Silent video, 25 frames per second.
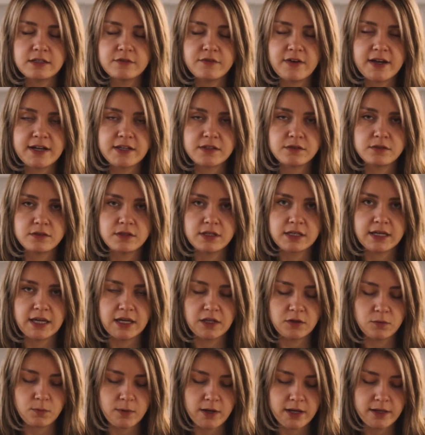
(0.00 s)
device to the
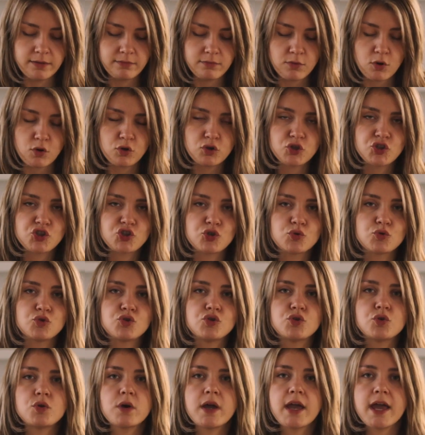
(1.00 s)
gateway, also
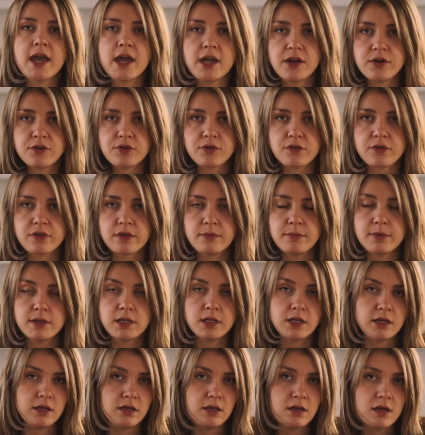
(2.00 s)
to enter the
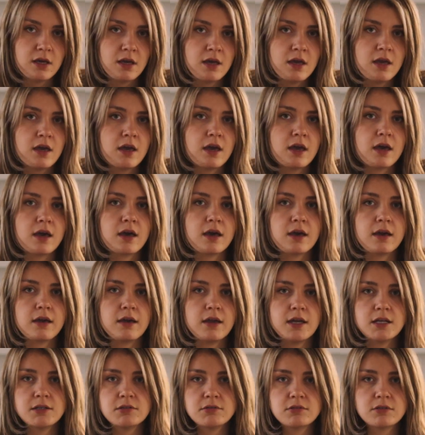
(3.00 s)
menu
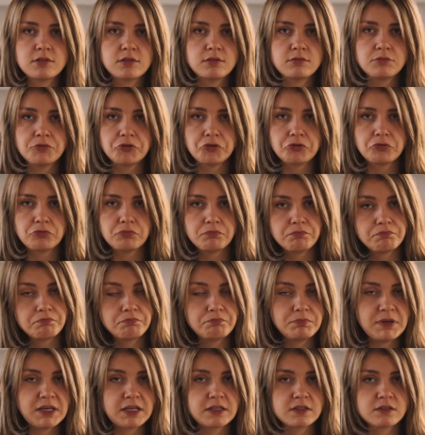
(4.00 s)
and
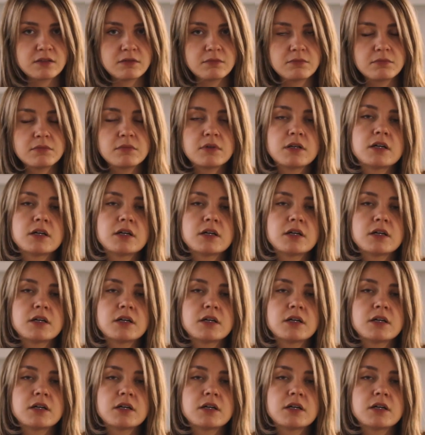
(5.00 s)
pick some